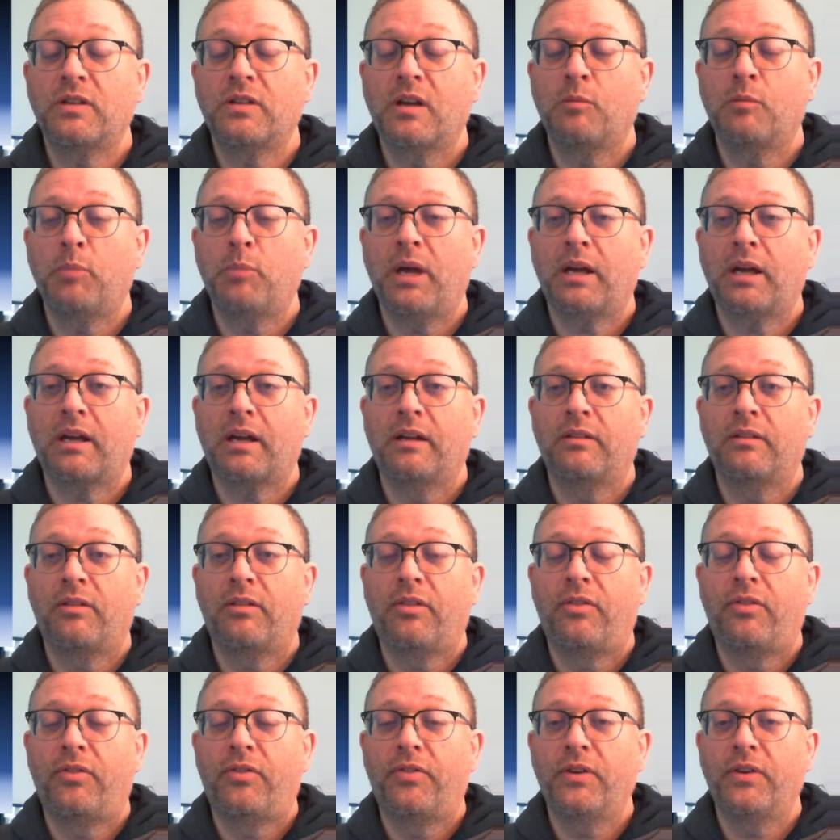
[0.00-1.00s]
Come back on
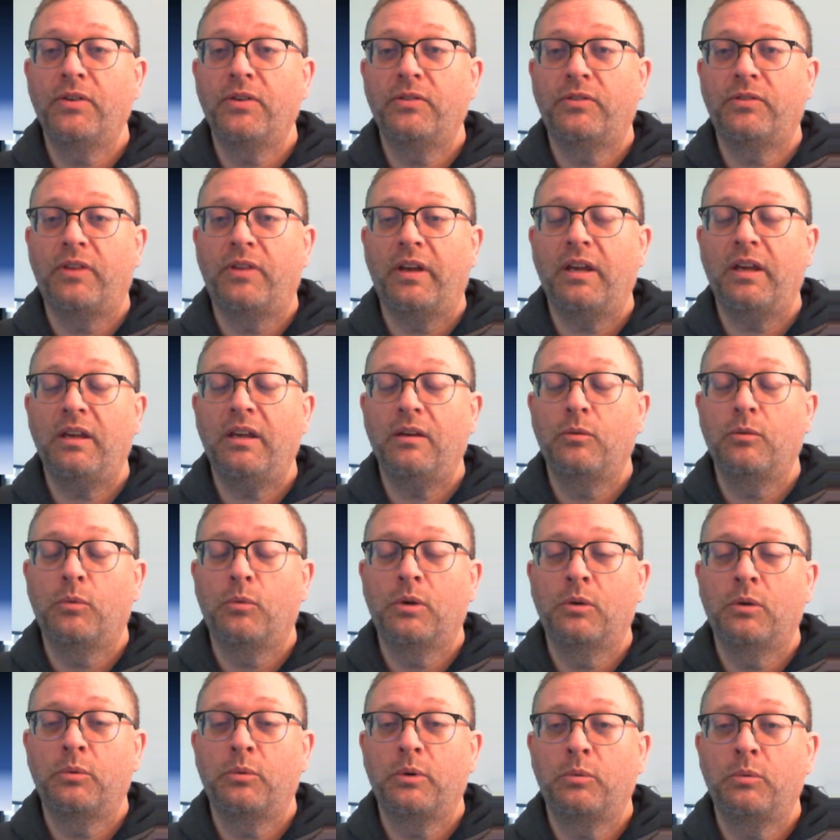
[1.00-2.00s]
Thursday,
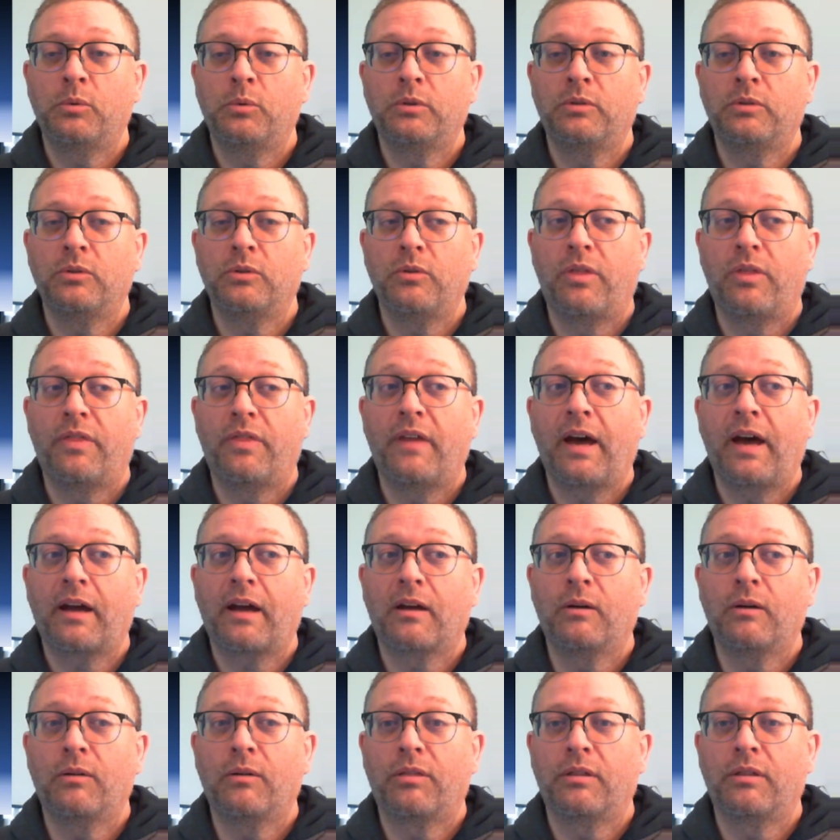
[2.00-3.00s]
where we will do
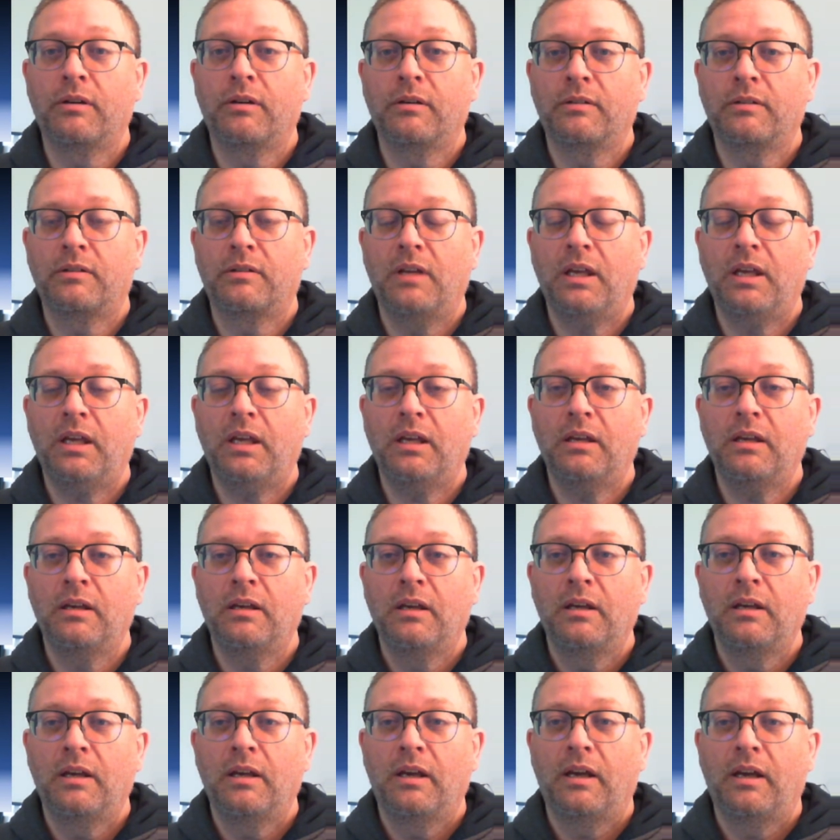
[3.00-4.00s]
Thaco Thursday,
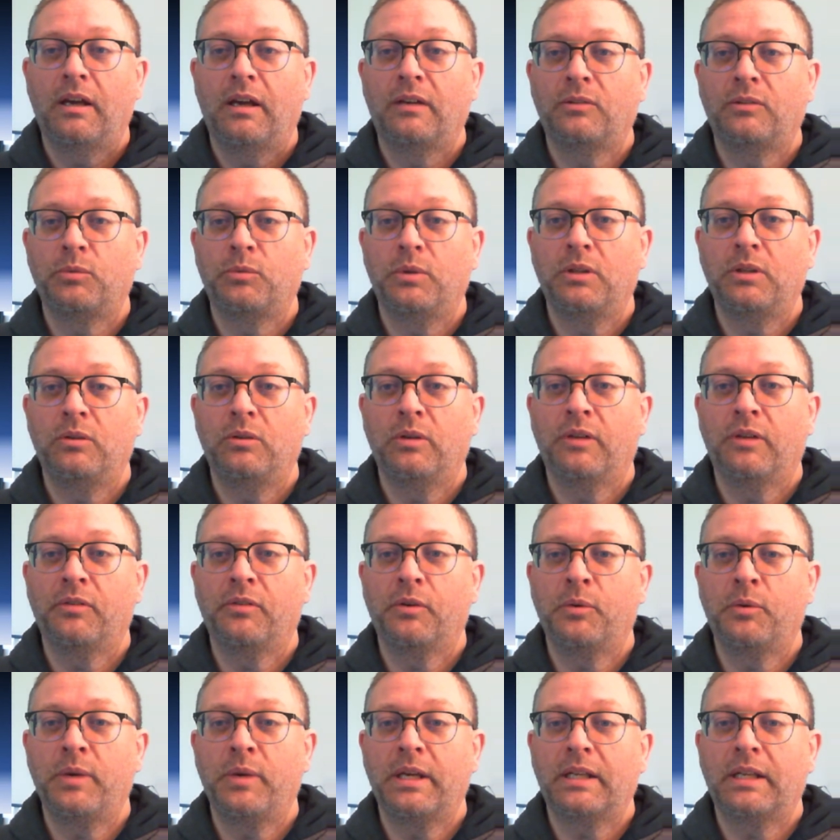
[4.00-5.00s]
as we do
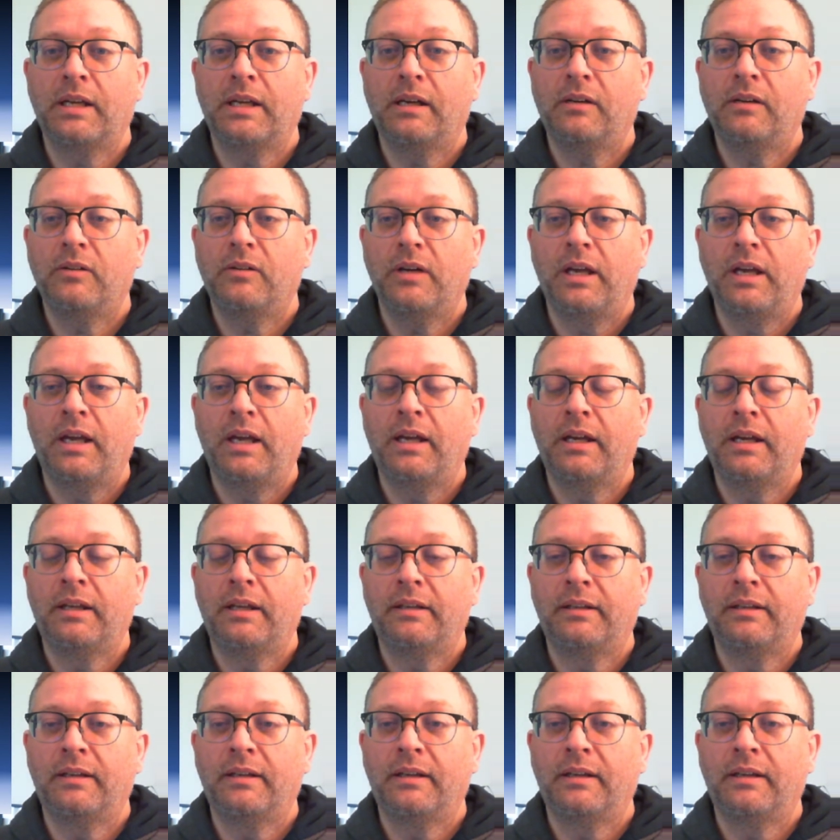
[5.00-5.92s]
every week now, and